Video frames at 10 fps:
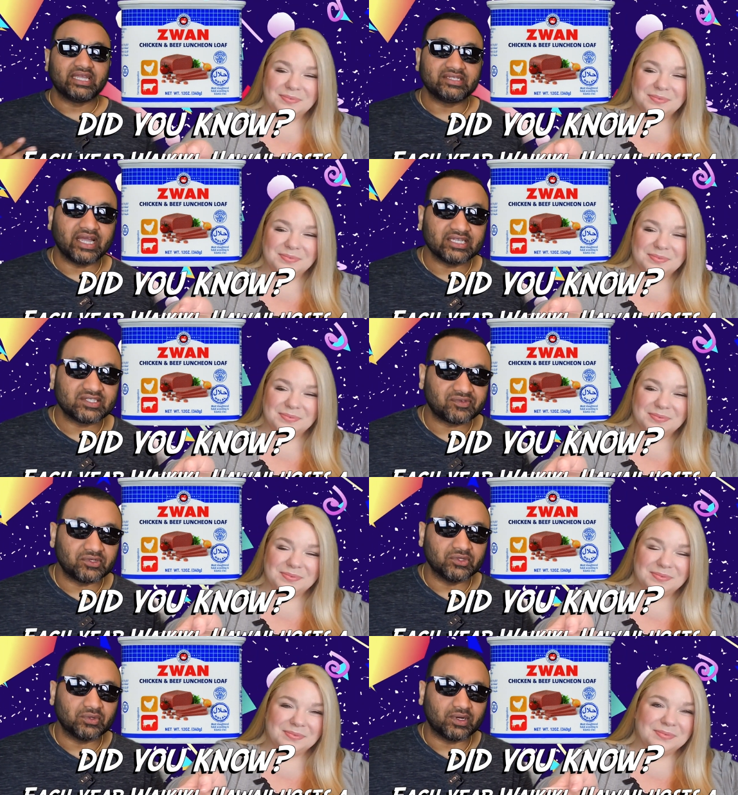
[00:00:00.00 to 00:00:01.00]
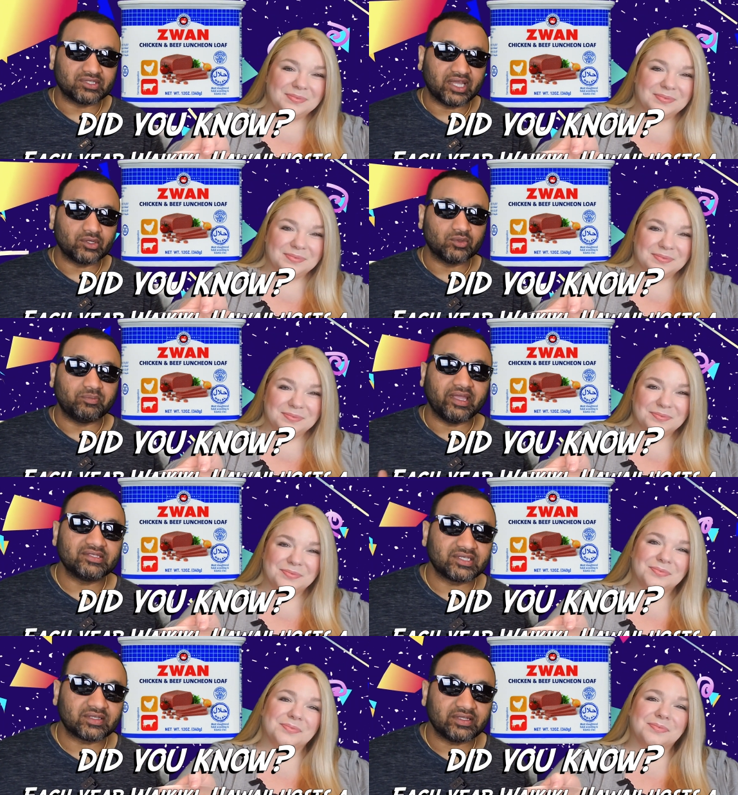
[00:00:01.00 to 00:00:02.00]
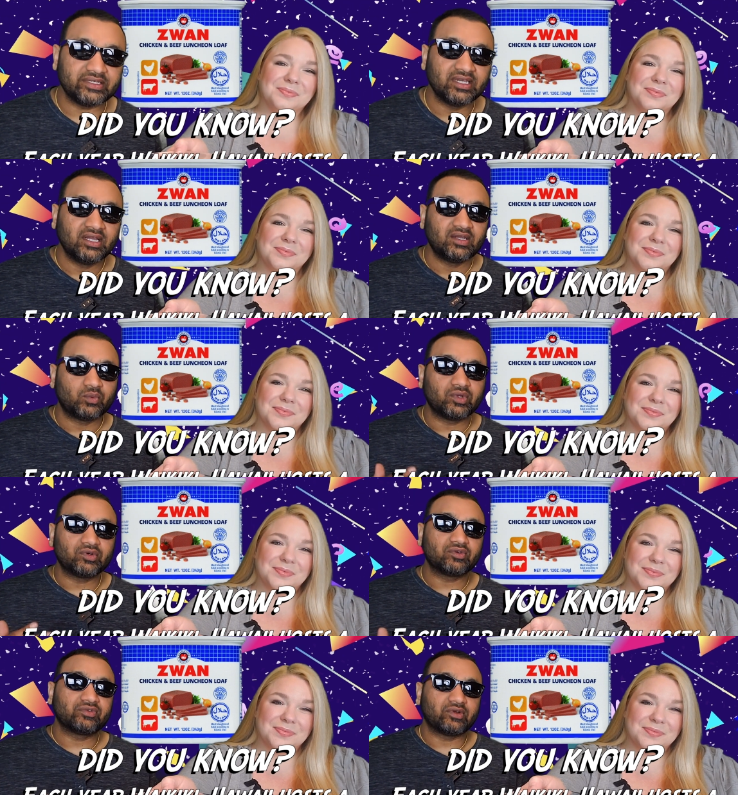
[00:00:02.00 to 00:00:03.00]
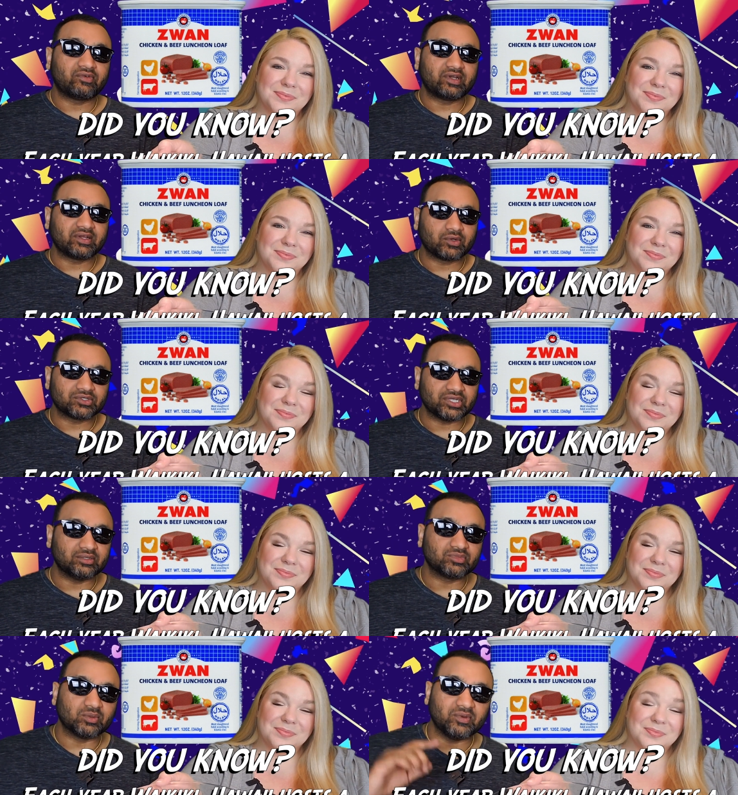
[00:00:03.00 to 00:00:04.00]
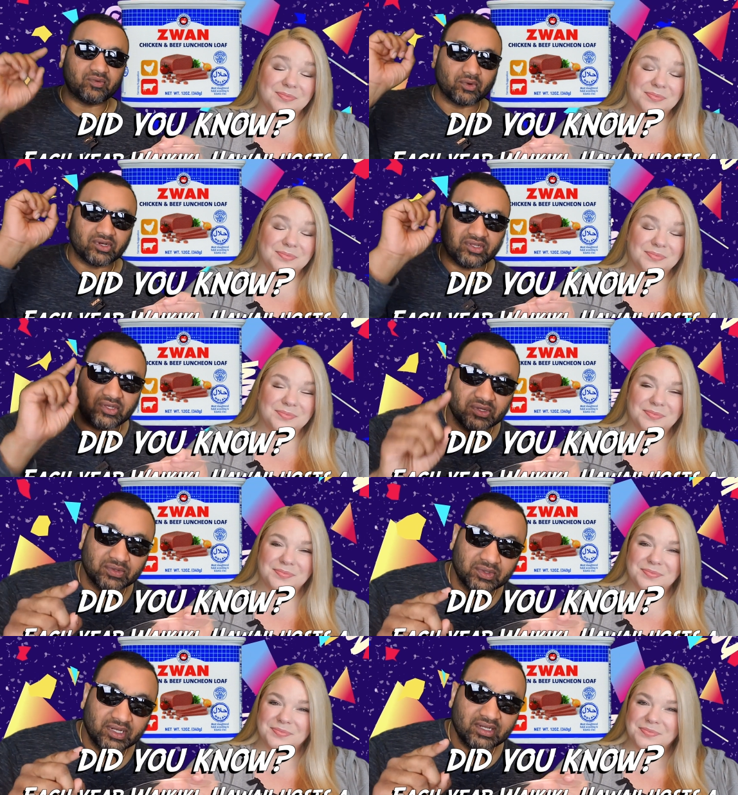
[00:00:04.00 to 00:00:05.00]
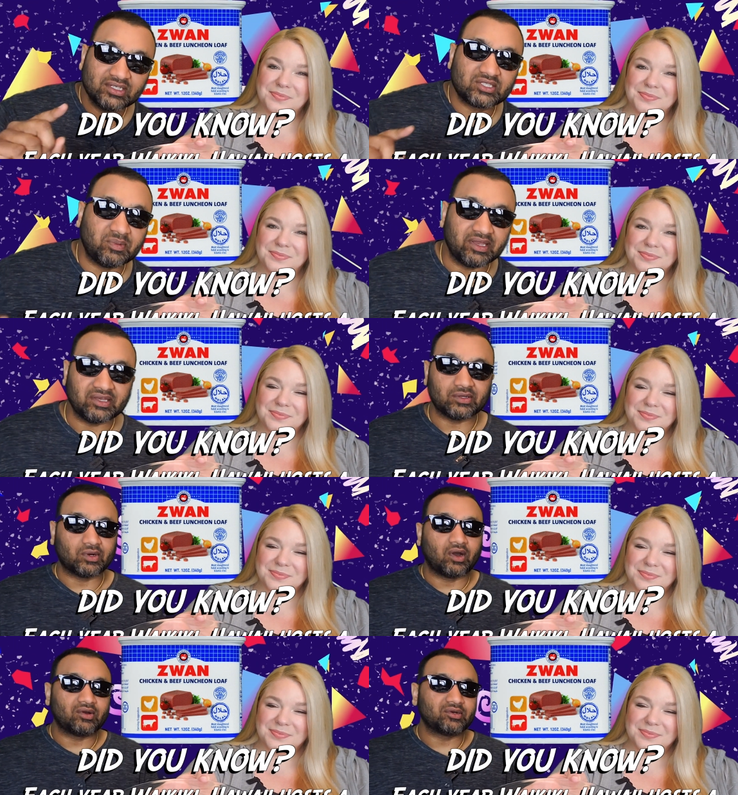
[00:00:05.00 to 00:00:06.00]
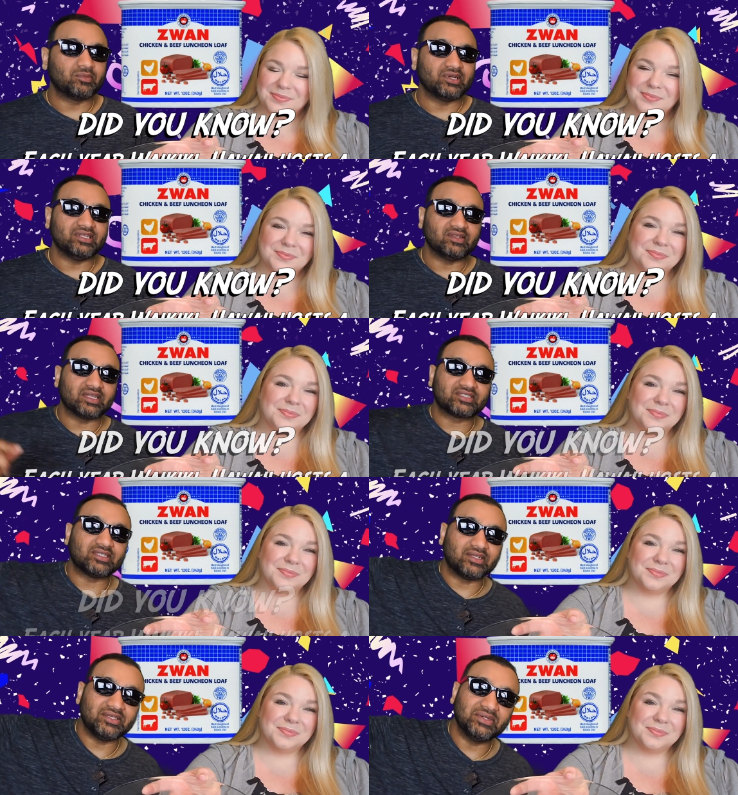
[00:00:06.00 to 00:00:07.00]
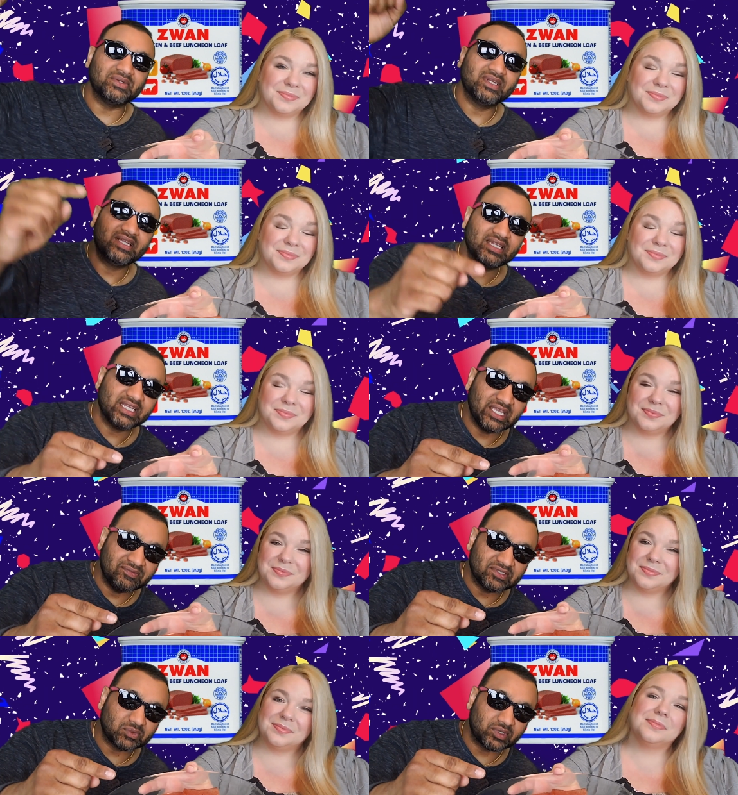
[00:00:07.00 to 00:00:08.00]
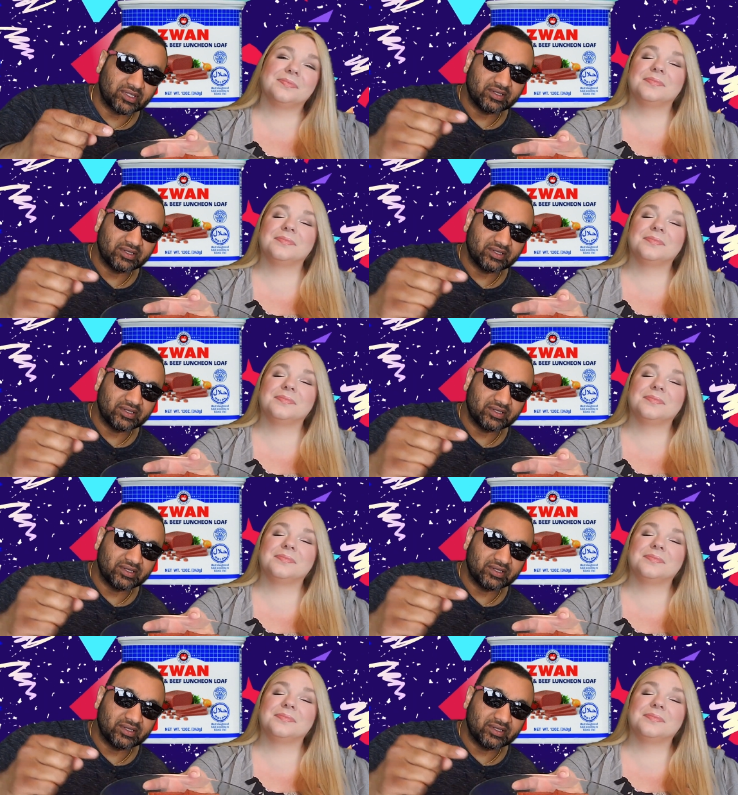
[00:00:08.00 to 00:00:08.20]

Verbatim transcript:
Speaker 1: And guys, if you're new to our channel, basically we review everyday grocery items, so before you spend your hard-earned money, let us tell you if it's worth